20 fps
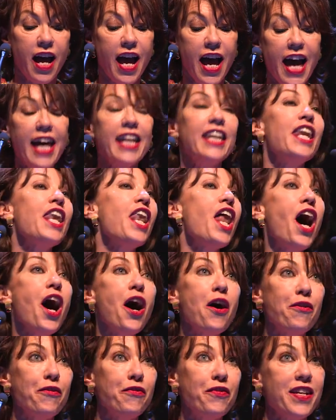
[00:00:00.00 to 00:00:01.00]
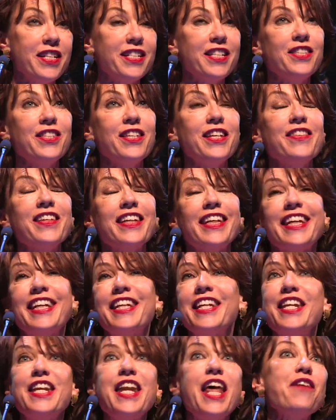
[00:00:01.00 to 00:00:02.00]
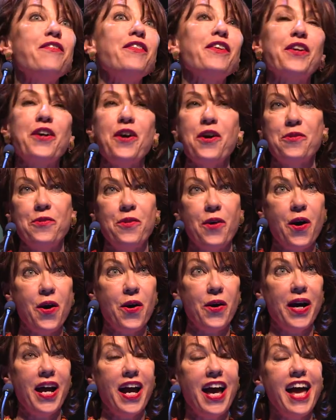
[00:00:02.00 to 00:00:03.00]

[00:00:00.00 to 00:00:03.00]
and love is a thing that can never go wrong,